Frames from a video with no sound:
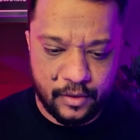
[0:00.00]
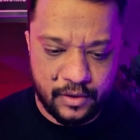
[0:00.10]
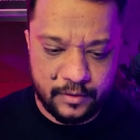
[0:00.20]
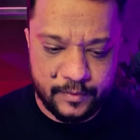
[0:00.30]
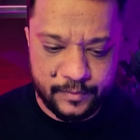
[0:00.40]

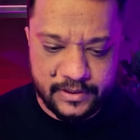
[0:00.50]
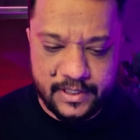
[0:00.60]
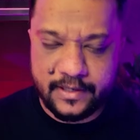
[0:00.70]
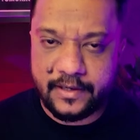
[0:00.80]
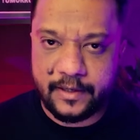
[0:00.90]
all mummies
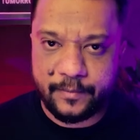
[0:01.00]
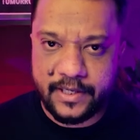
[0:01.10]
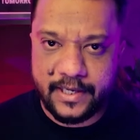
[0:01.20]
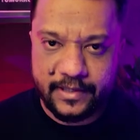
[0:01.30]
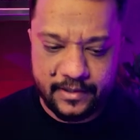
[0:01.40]
are running
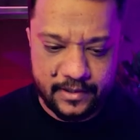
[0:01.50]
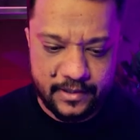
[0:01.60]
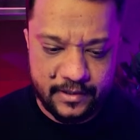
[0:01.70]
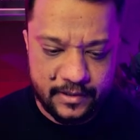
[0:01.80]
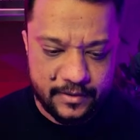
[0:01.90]
behind her.